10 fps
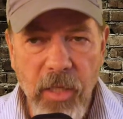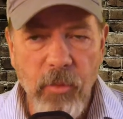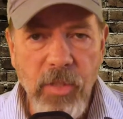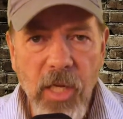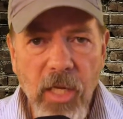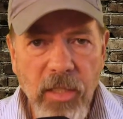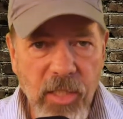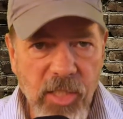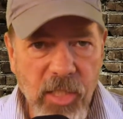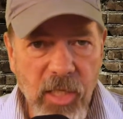It was
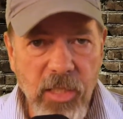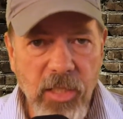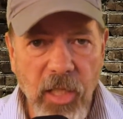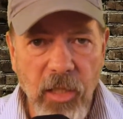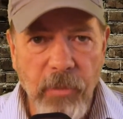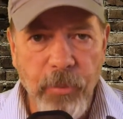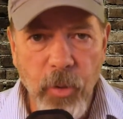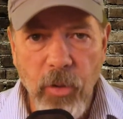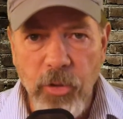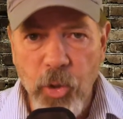disgustingly
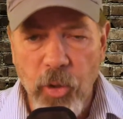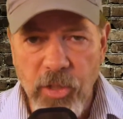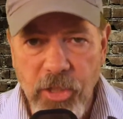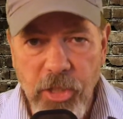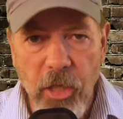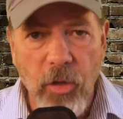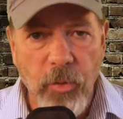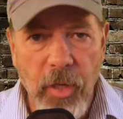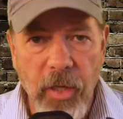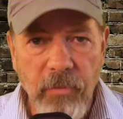brutal to her
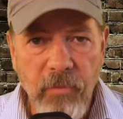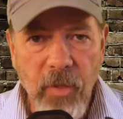children,